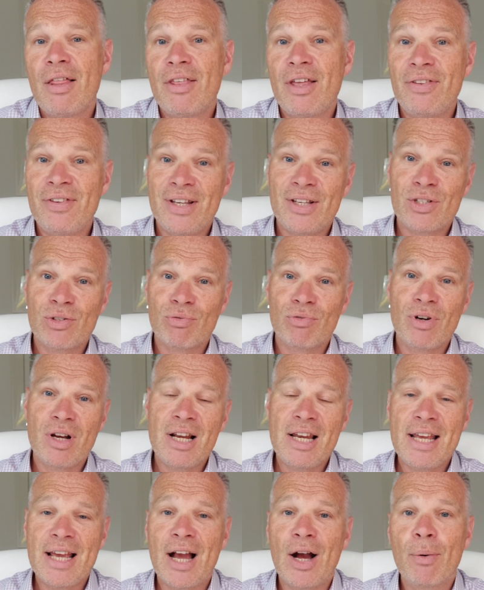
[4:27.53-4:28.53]
then this
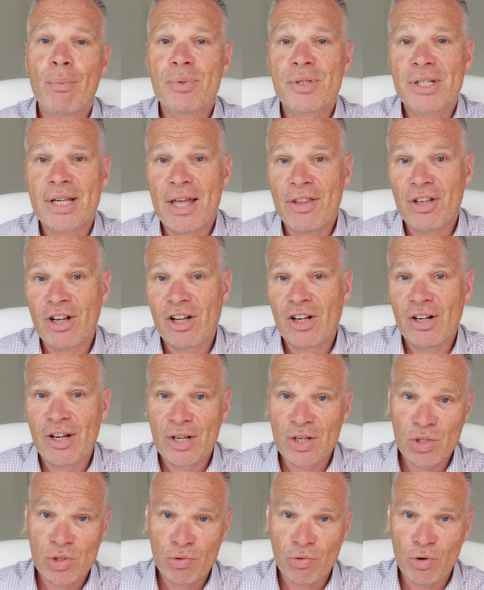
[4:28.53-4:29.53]
really helps get the
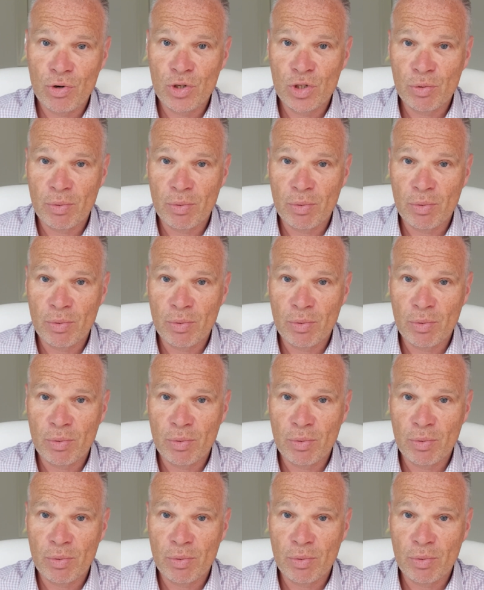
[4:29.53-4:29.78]
clicks through